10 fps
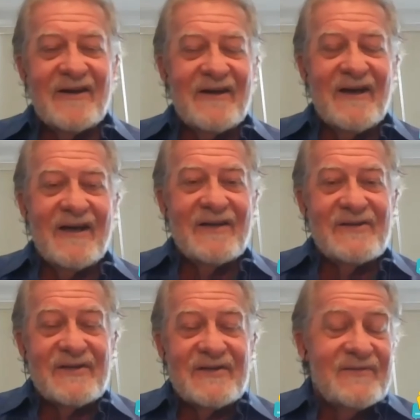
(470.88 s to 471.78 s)
I
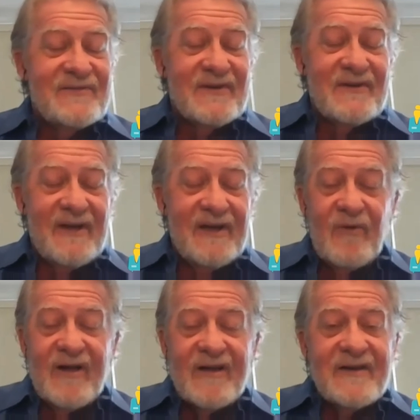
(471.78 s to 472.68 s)
just
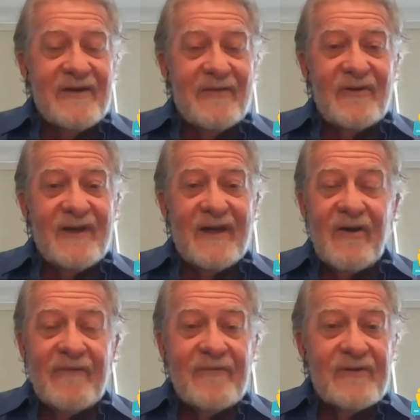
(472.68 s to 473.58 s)
well, because every day
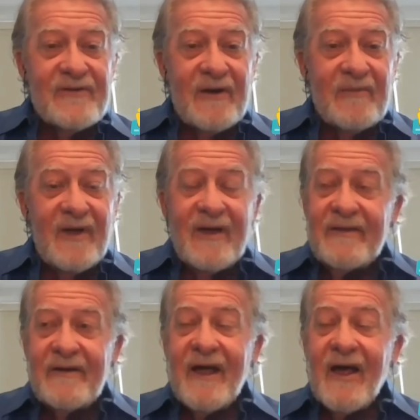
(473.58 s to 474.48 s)
offers something.
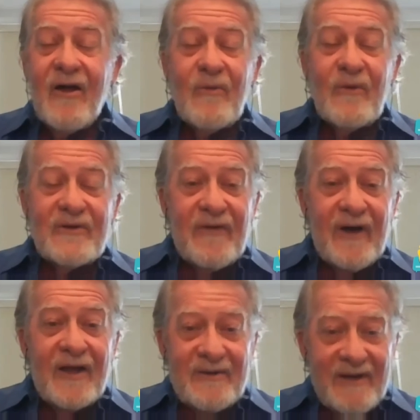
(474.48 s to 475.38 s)
They're not always
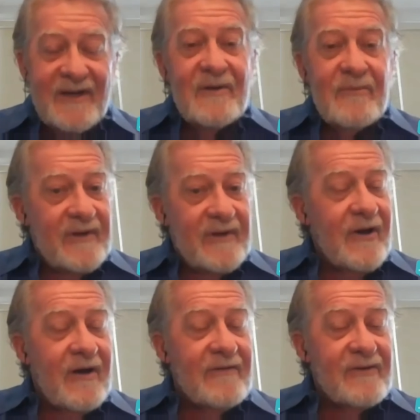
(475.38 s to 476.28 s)
fun, but they
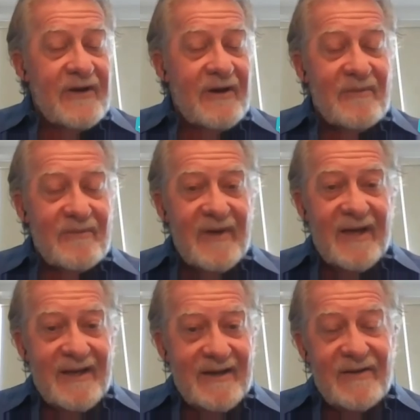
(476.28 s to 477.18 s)
offer something,
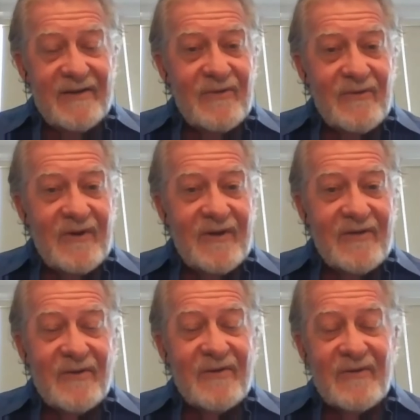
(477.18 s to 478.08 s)
and you
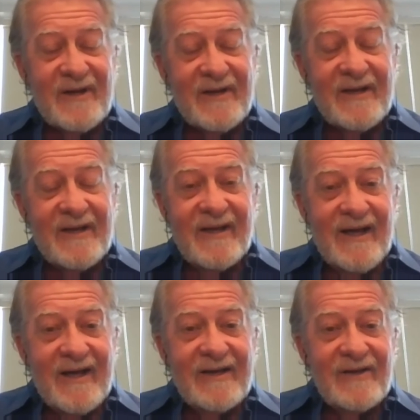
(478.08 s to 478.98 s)
either
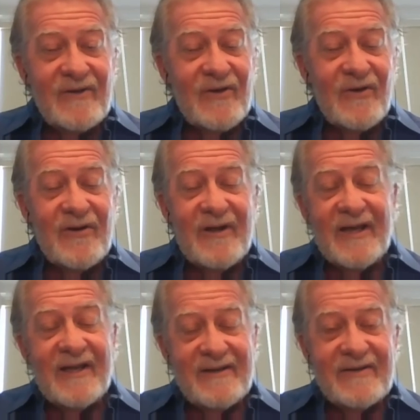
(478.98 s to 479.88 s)
you learn
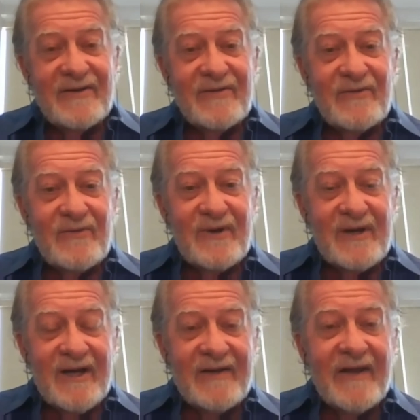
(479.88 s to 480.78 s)
and you
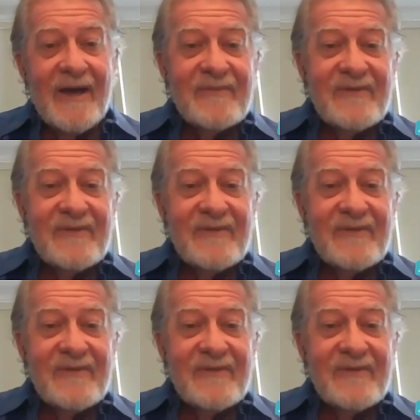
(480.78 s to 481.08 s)
adapt,